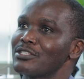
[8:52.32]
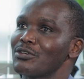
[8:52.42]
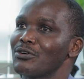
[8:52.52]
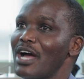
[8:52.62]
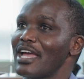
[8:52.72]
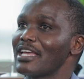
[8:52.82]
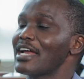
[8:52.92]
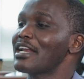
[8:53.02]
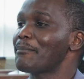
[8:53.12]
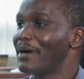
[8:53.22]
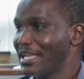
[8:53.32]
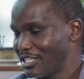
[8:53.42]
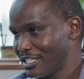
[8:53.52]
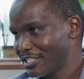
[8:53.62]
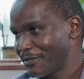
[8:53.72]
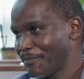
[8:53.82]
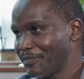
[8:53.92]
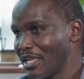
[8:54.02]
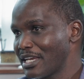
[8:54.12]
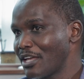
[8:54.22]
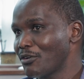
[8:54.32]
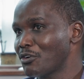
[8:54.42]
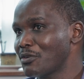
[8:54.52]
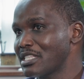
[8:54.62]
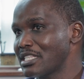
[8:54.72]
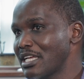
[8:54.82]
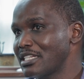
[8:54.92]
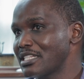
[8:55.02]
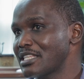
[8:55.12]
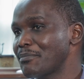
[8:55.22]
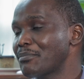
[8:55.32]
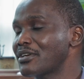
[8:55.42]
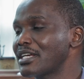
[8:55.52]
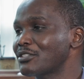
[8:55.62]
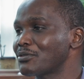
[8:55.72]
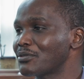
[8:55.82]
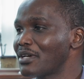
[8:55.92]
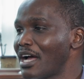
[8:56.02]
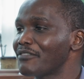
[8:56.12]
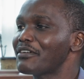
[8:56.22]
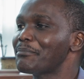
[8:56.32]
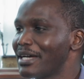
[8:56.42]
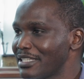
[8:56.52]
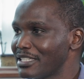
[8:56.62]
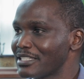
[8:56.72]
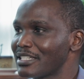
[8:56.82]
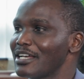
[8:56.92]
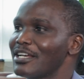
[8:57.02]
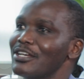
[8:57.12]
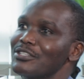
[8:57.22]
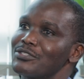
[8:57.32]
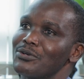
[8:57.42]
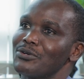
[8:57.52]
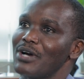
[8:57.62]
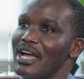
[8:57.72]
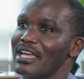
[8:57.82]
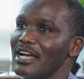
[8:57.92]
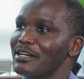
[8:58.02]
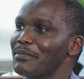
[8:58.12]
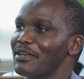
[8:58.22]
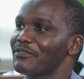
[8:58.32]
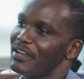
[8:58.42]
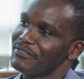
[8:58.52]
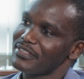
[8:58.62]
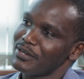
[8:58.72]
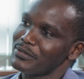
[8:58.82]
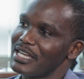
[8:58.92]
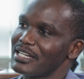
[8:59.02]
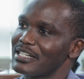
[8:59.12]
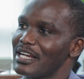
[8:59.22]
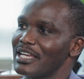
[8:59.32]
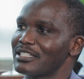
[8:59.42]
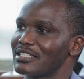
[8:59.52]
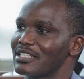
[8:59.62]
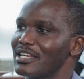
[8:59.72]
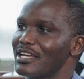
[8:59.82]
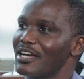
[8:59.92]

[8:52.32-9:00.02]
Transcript: So I had a budget. And I always said it's important to have a budget. So I had my 5,000 rent,